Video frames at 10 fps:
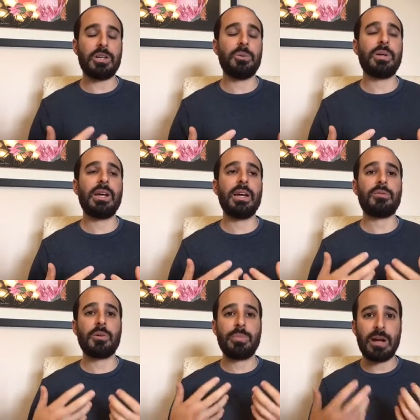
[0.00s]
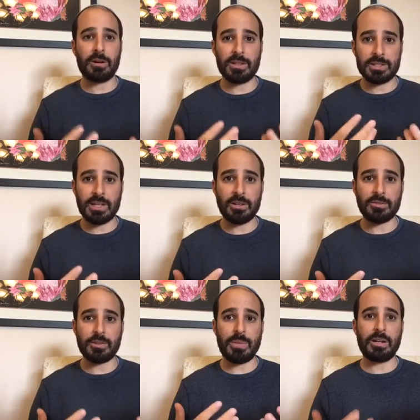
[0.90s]
You can't repair the cell
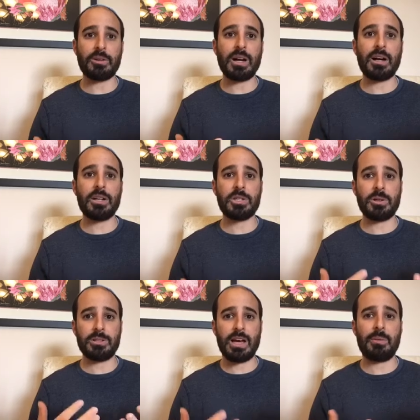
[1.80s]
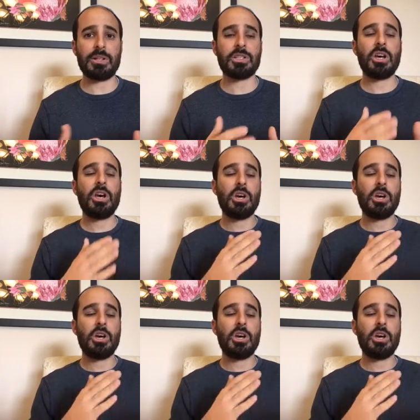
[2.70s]
if the mitochondria are damaged.